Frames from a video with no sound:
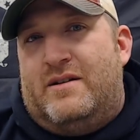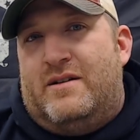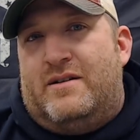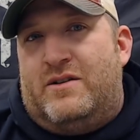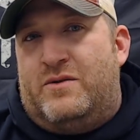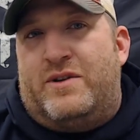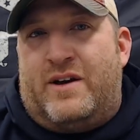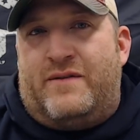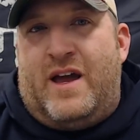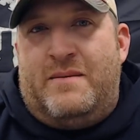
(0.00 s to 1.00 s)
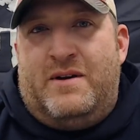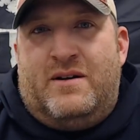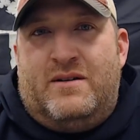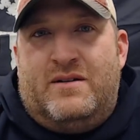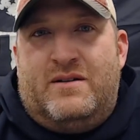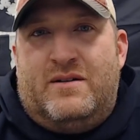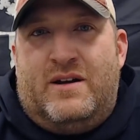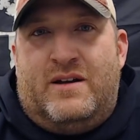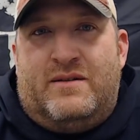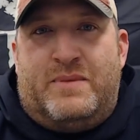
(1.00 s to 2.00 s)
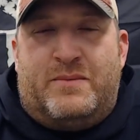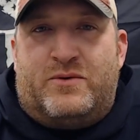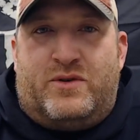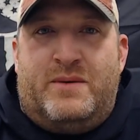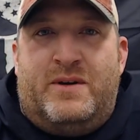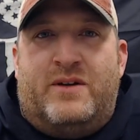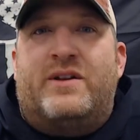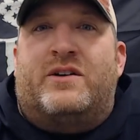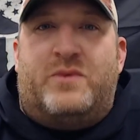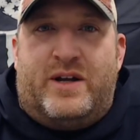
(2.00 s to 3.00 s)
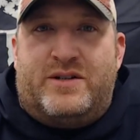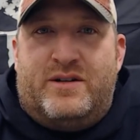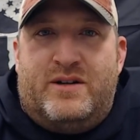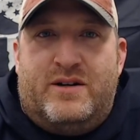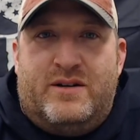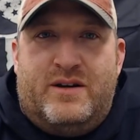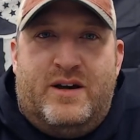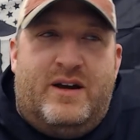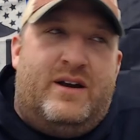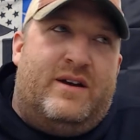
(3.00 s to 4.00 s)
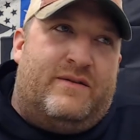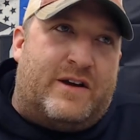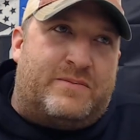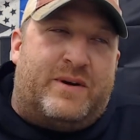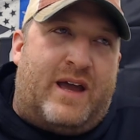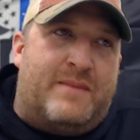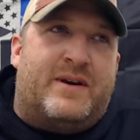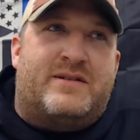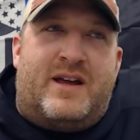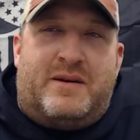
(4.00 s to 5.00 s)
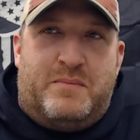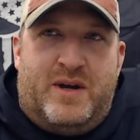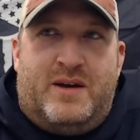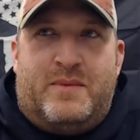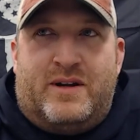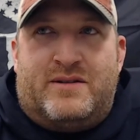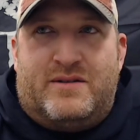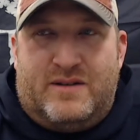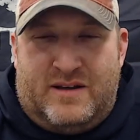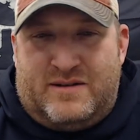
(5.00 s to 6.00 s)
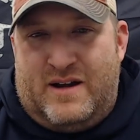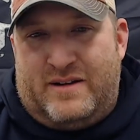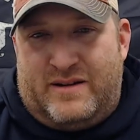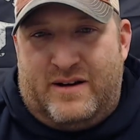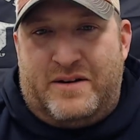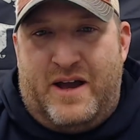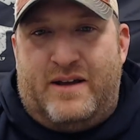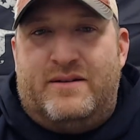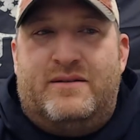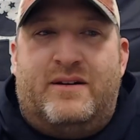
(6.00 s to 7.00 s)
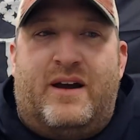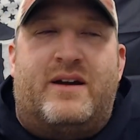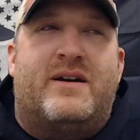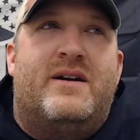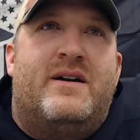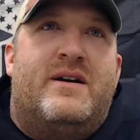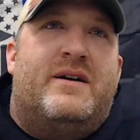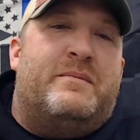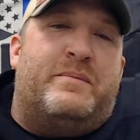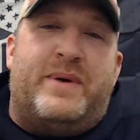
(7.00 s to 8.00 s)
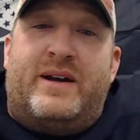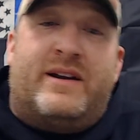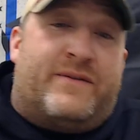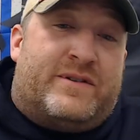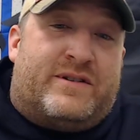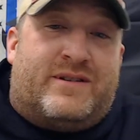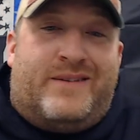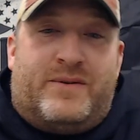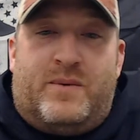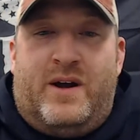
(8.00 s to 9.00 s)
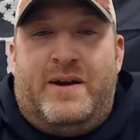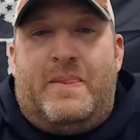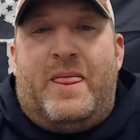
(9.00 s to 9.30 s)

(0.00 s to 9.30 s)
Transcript: you think of gaming and people streaming, you think of Twitch. Facebook gaming is getting big, but it's not there yet. Okay, big differences left and right.